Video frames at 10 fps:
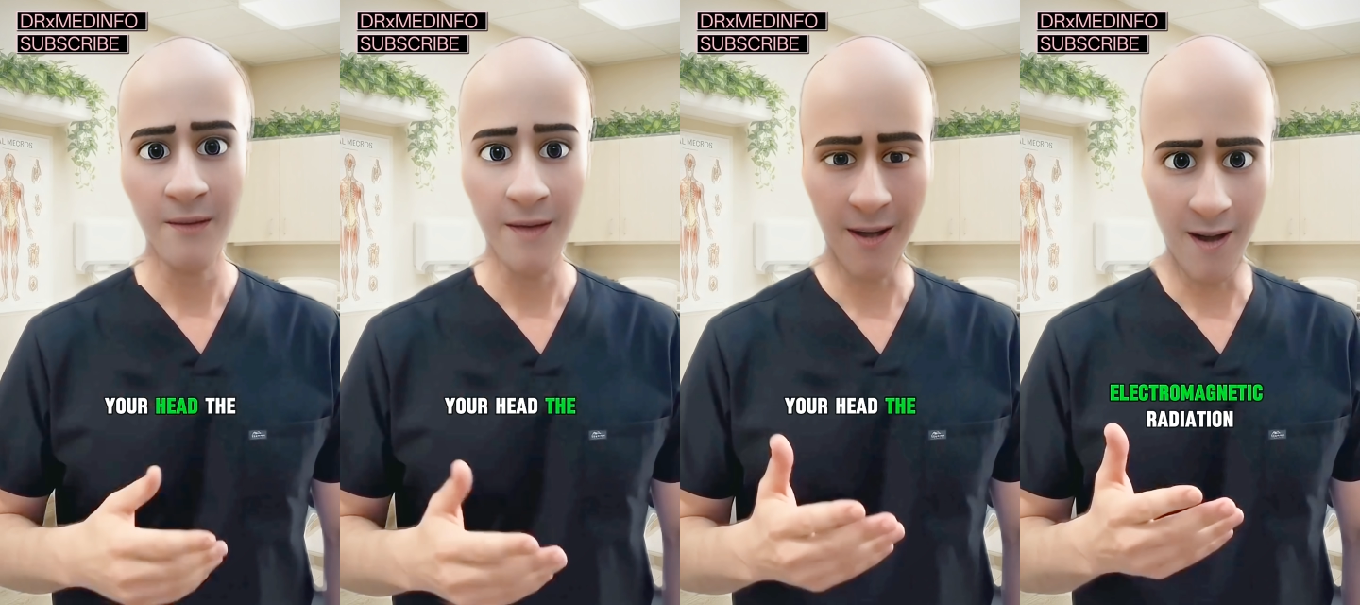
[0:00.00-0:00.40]

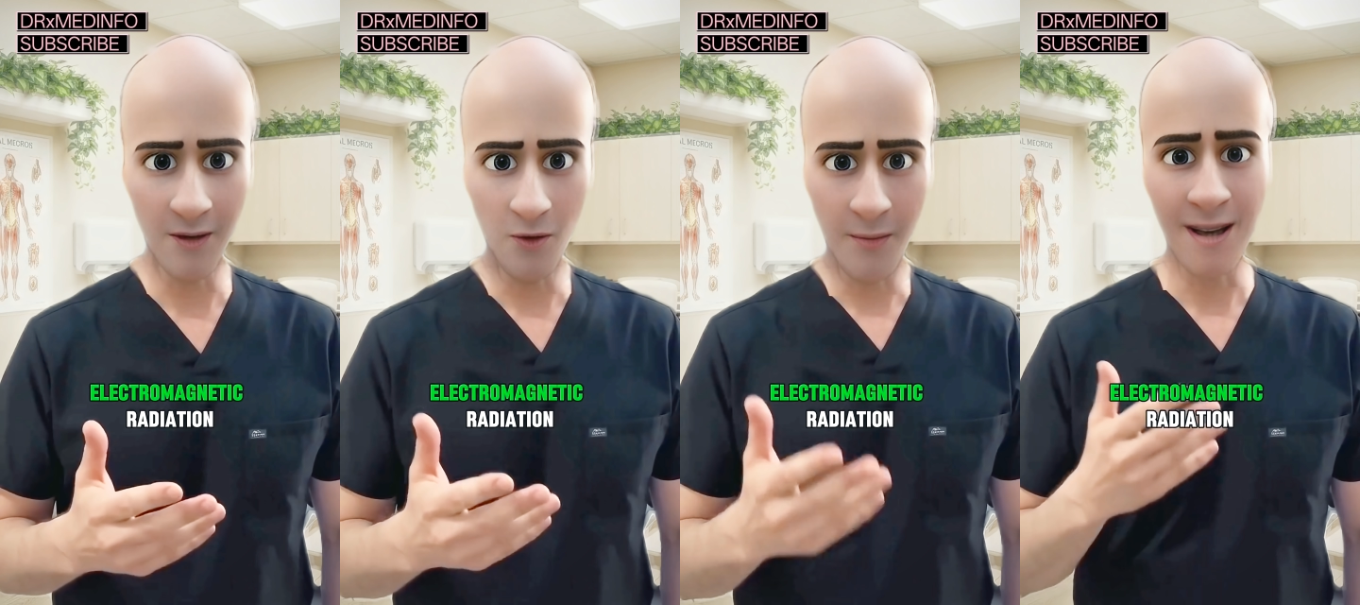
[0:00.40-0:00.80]
The
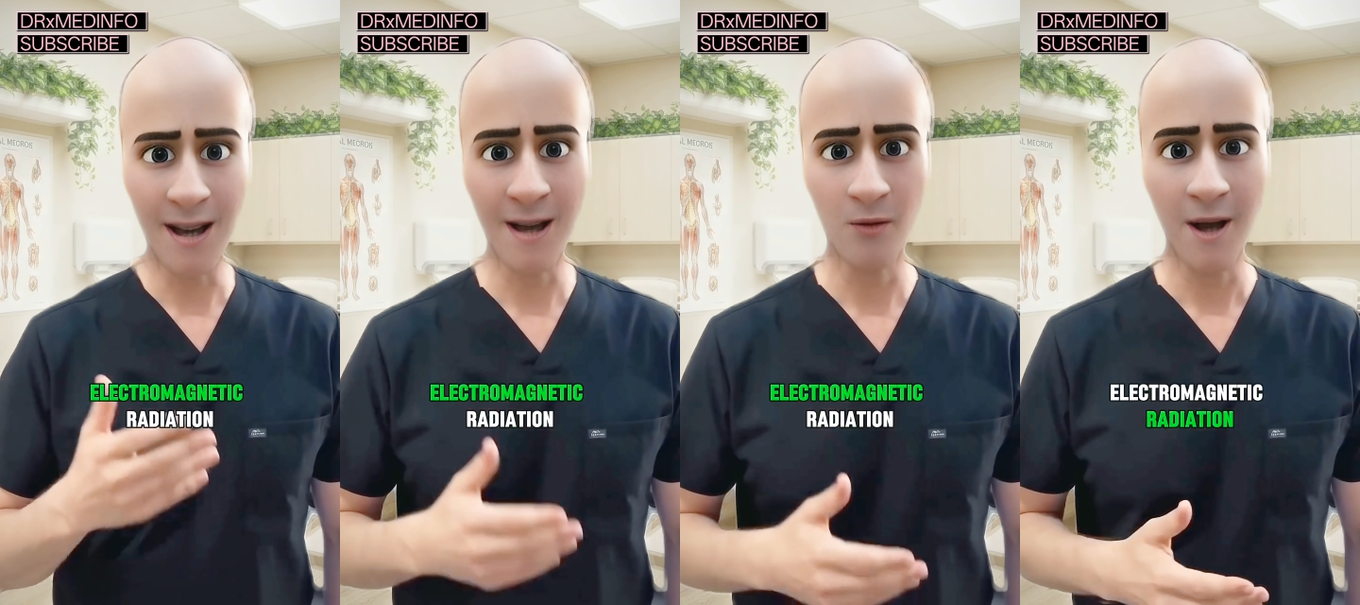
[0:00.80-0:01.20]

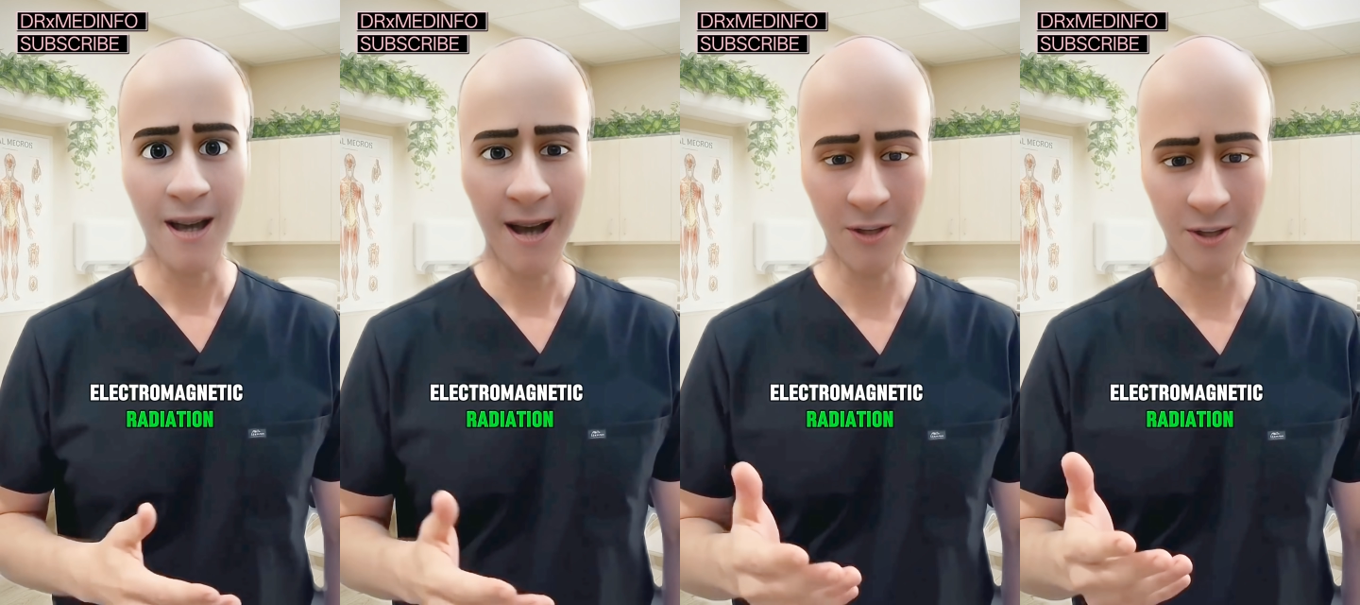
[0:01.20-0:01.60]
electromagnetic
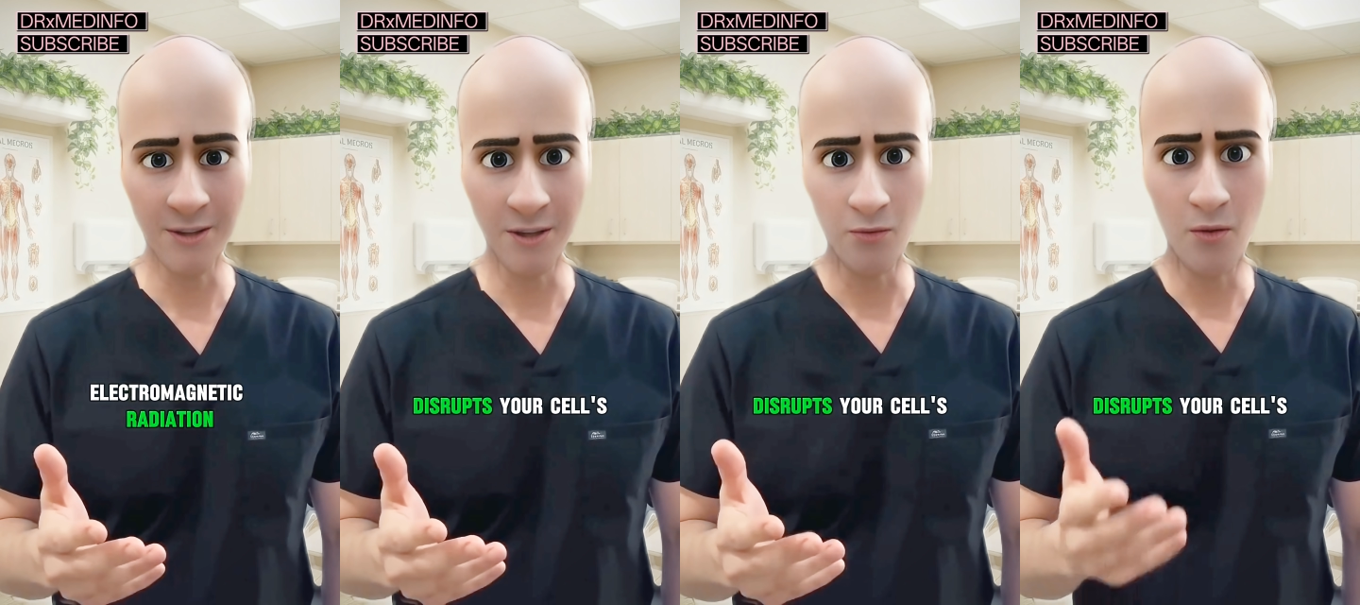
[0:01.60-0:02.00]
radiation
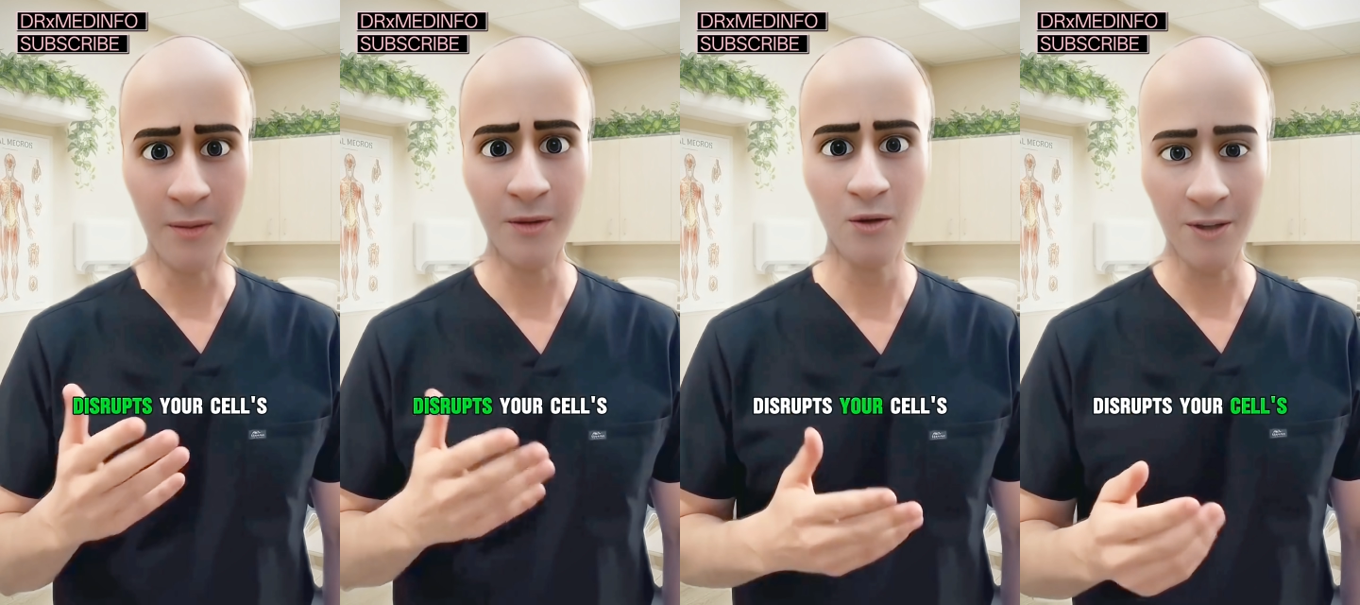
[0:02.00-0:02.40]

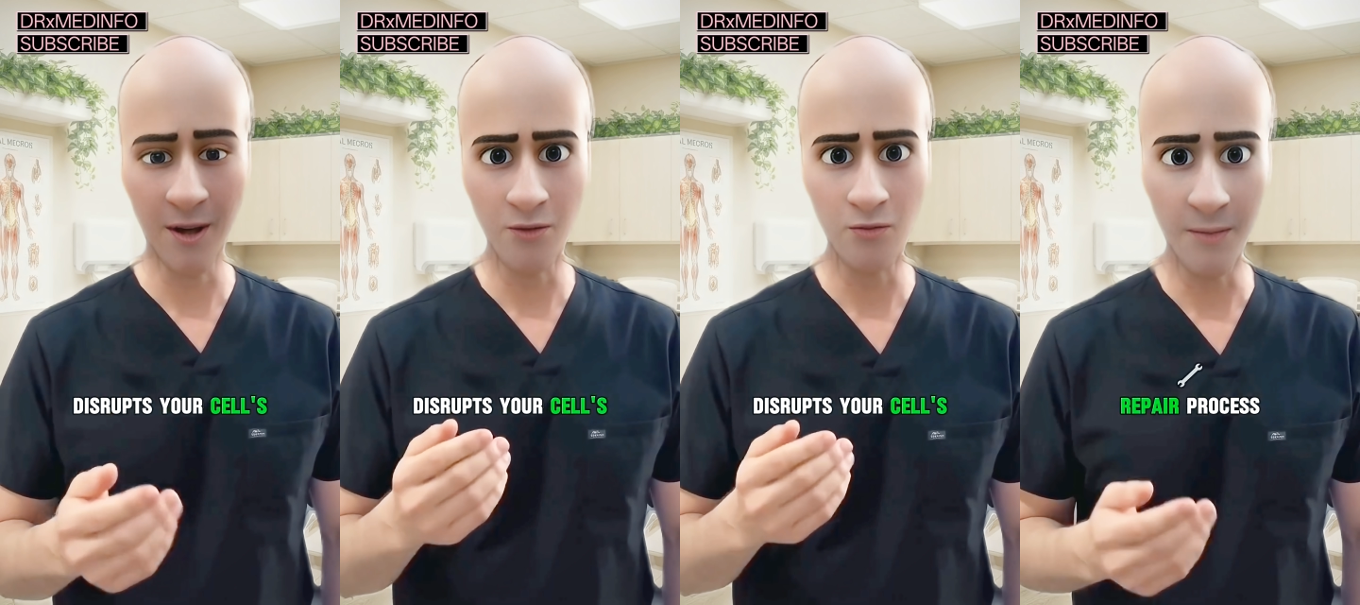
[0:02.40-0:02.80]
disrupts your
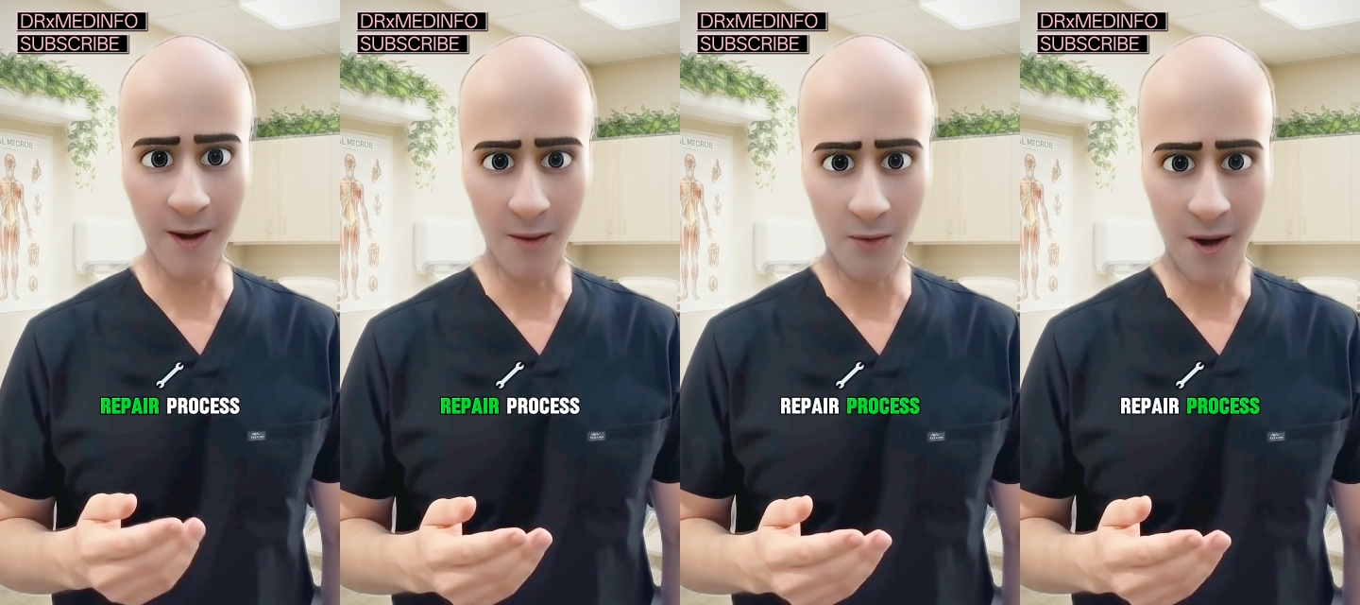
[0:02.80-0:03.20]
cell's
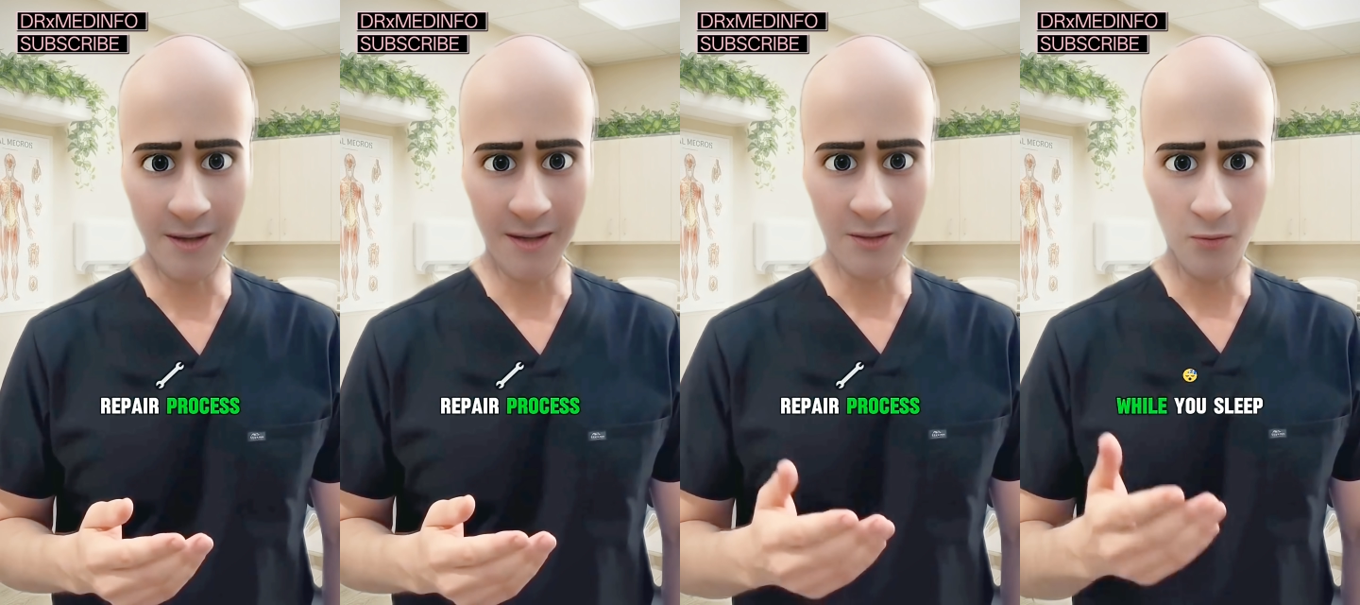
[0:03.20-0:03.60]
repair
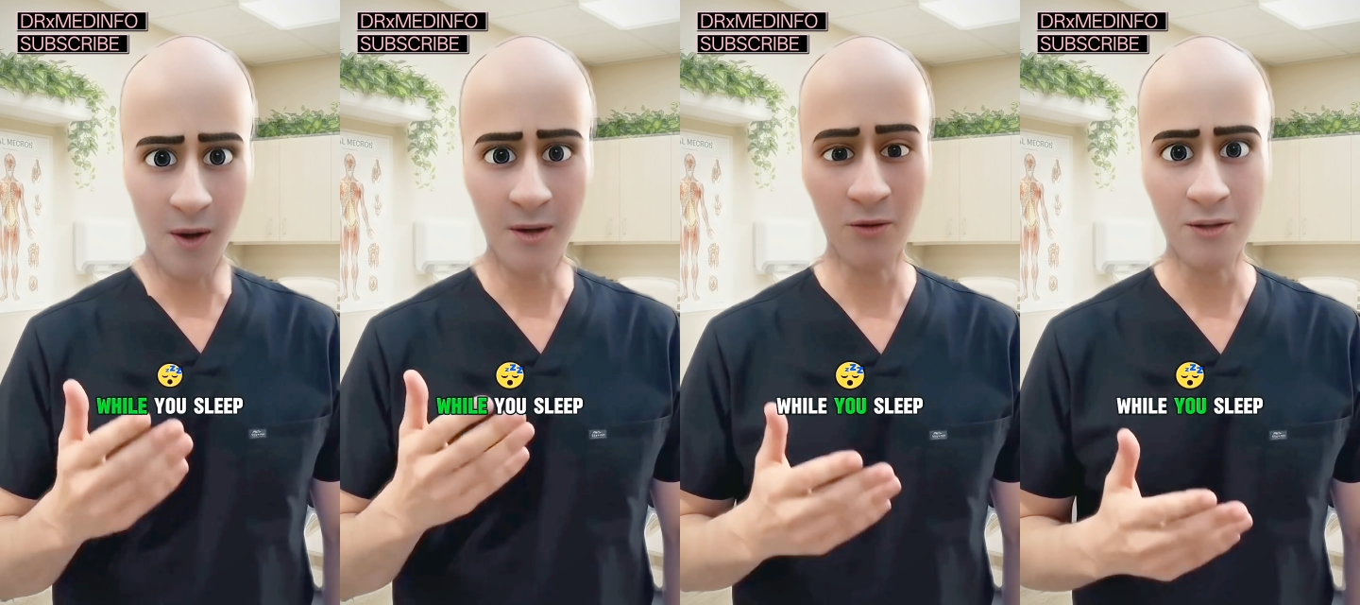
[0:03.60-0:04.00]
process
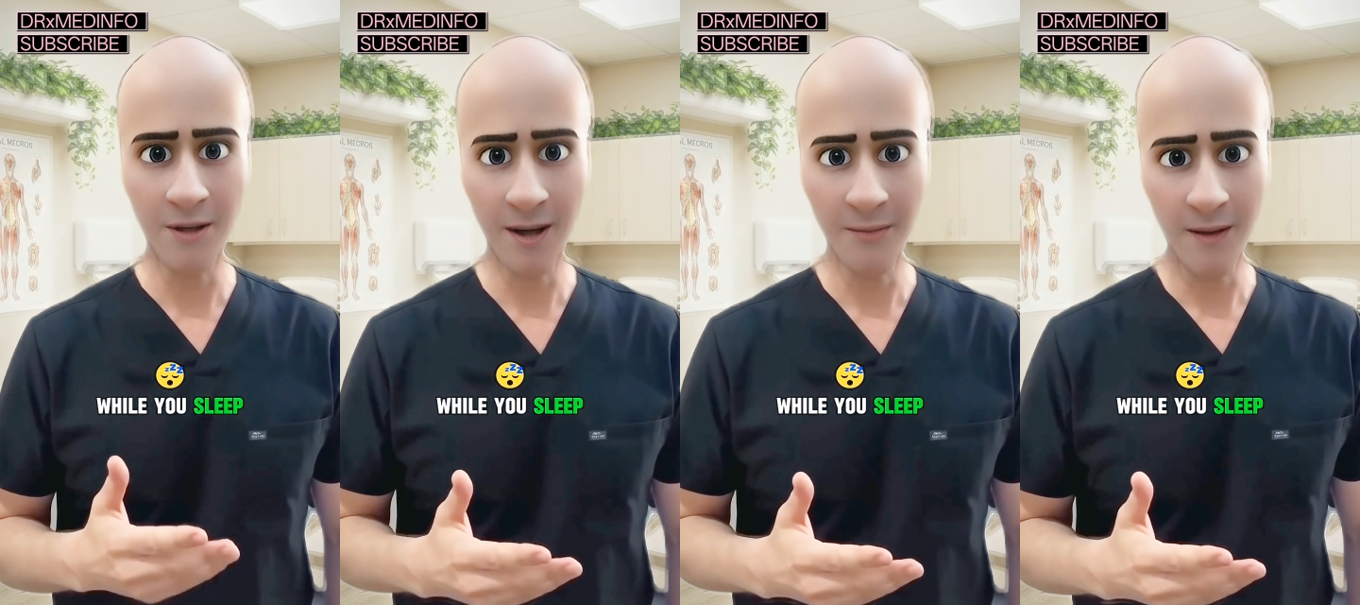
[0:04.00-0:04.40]
while you
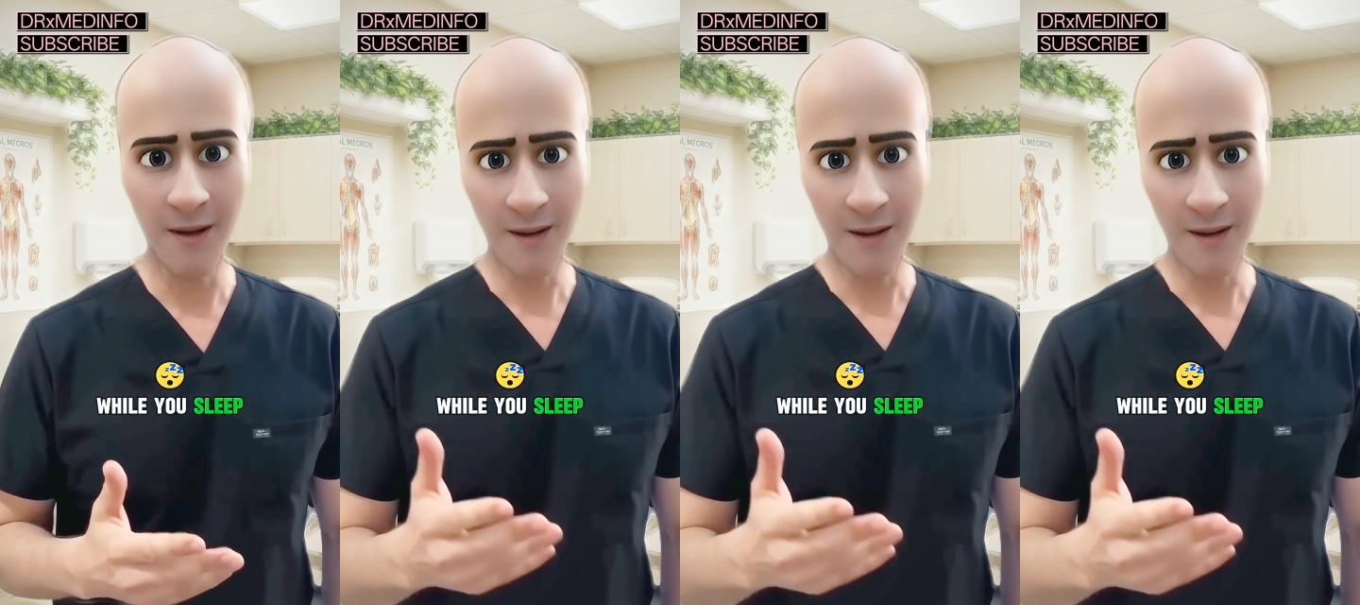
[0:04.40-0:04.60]
sleep,